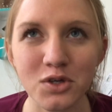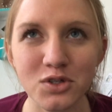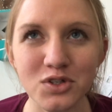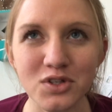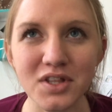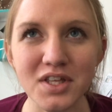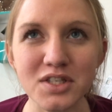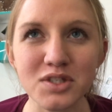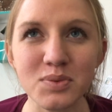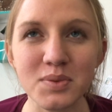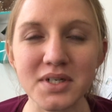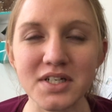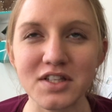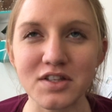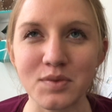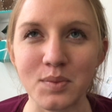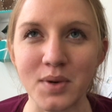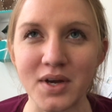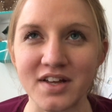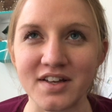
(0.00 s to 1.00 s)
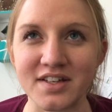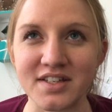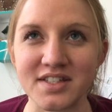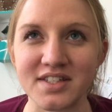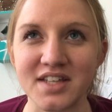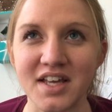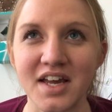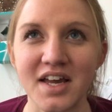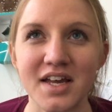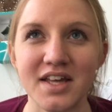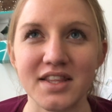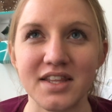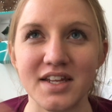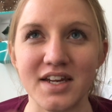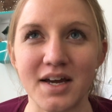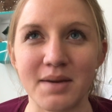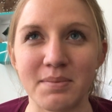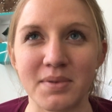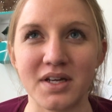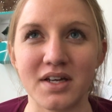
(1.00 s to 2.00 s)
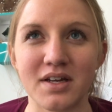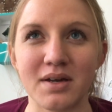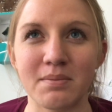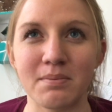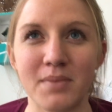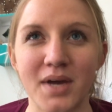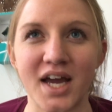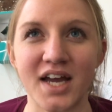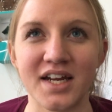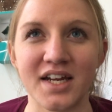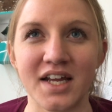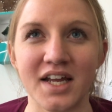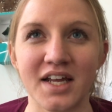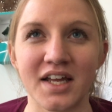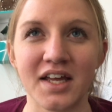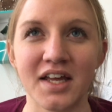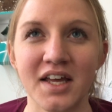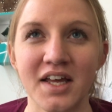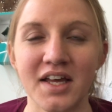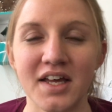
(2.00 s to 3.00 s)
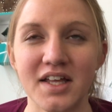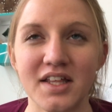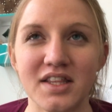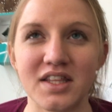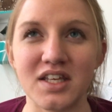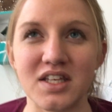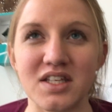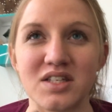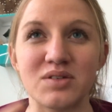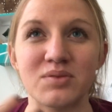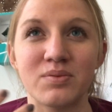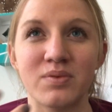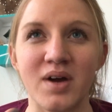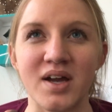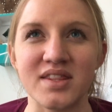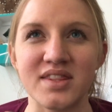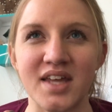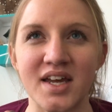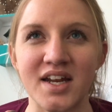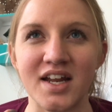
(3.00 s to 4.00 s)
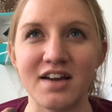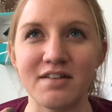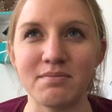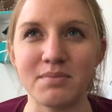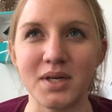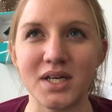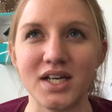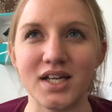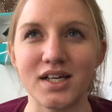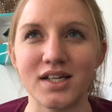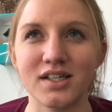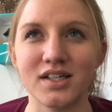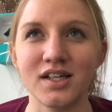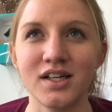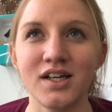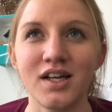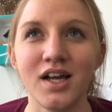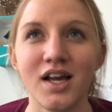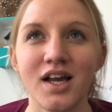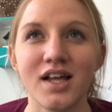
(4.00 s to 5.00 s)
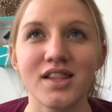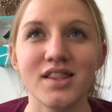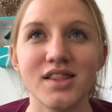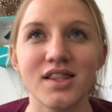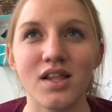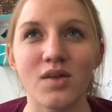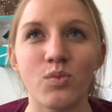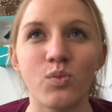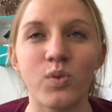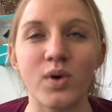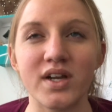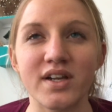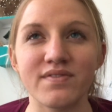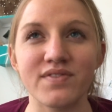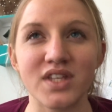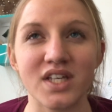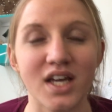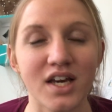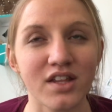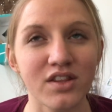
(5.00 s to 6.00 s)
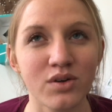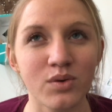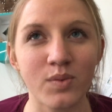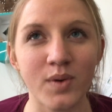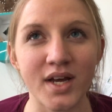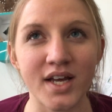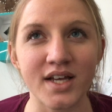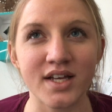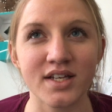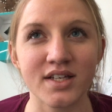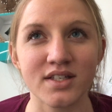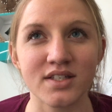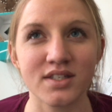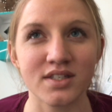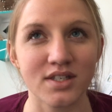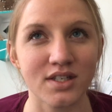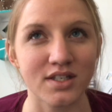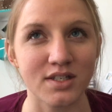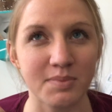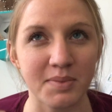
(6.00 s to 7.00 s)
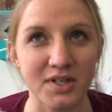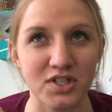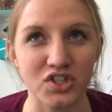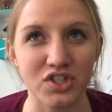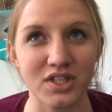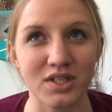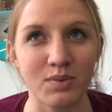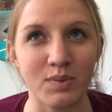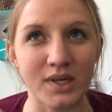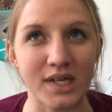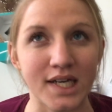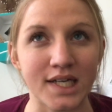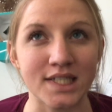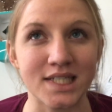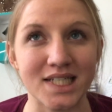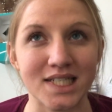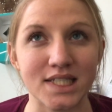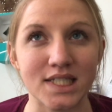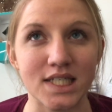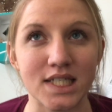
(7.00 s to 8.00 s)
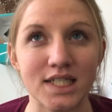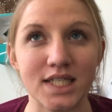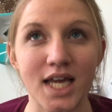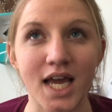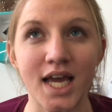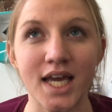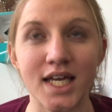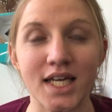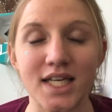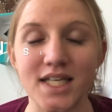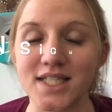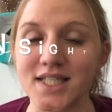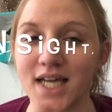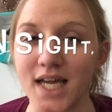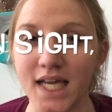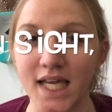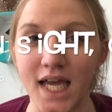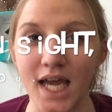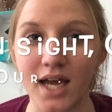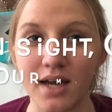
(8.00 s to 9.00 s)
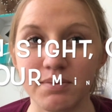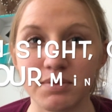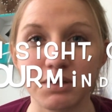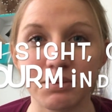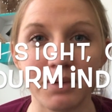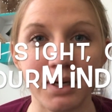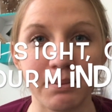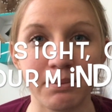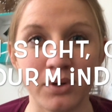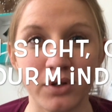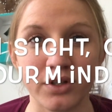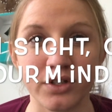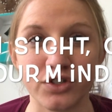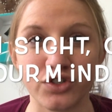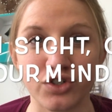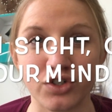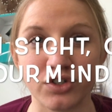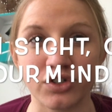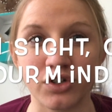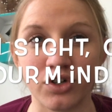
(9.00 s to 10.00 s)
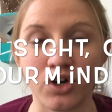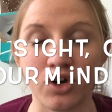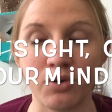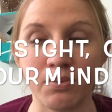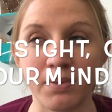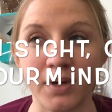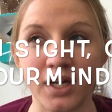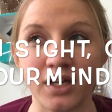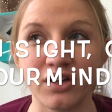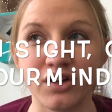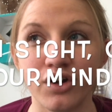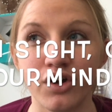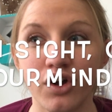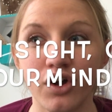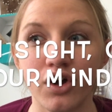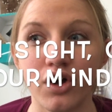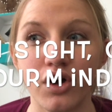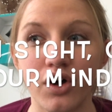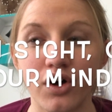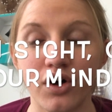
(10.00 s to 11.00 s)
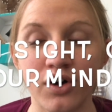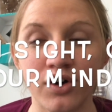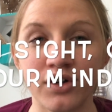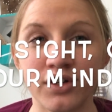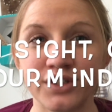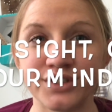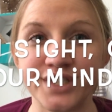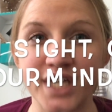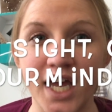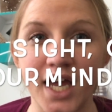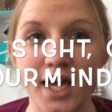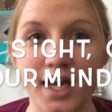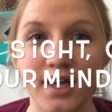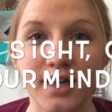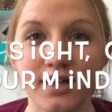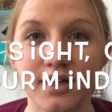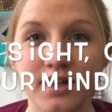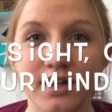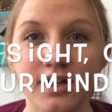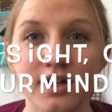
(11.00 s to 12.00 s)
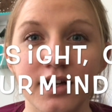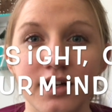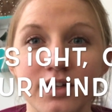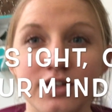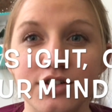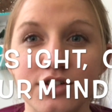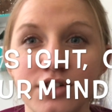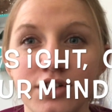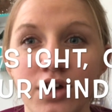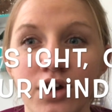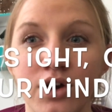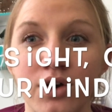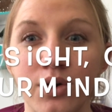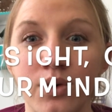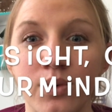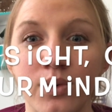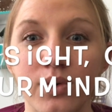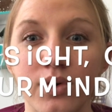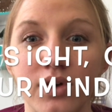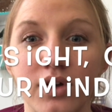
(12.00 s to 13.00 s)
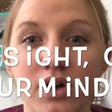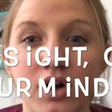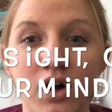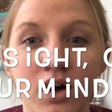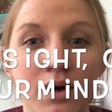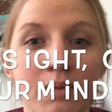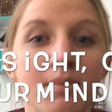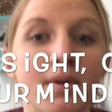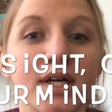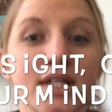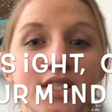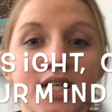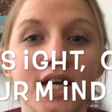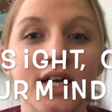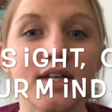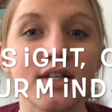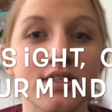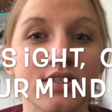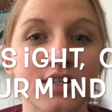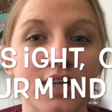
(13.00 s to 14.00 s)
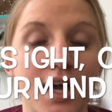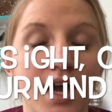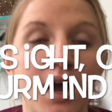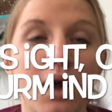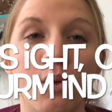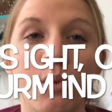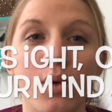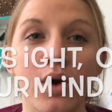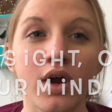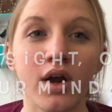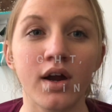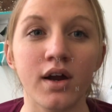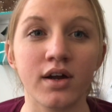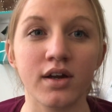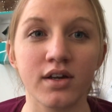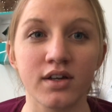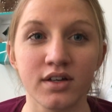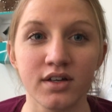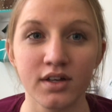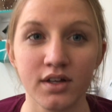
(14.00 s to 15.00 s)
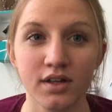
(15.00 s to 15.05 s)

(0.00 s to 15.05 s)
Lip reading: So that's one of the ways that I've been combating this rut that I've been in. One of the other ways, especially what I did today, is I kept my bullet journal open all day. So on my desk at work,